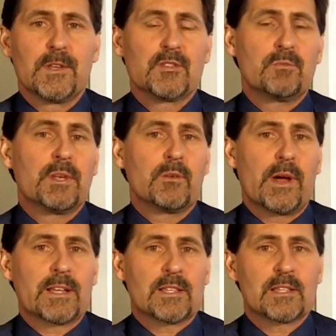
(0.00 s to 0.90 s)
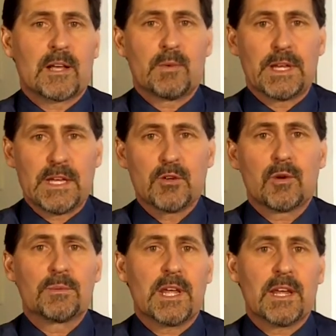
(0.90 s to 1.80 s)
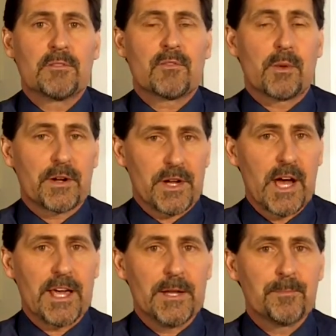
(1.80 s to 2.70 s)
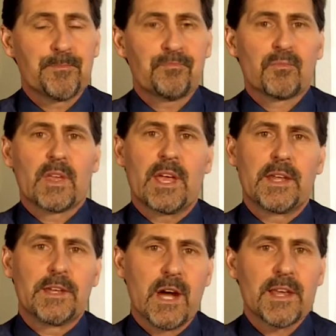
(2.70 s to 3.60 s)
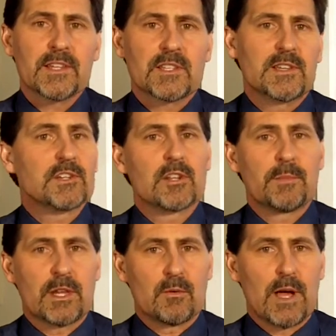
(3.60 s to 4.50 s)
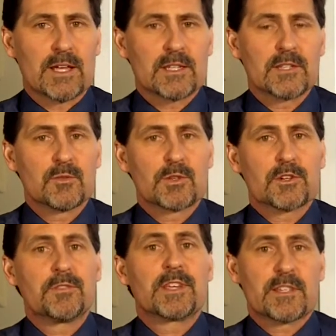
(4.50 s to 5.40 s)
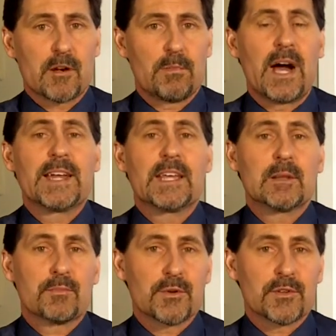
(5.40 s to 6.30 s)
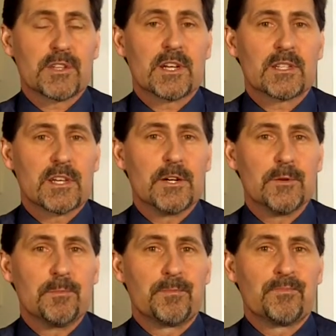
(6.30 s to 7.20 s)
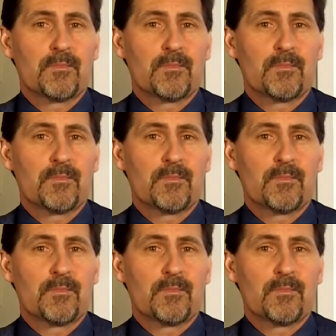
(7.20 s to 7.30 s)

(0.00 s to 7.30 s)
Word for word: These are amino acids that we need to obtain from our diet, and non-essential amino acids, which are things that our body can produce on its own.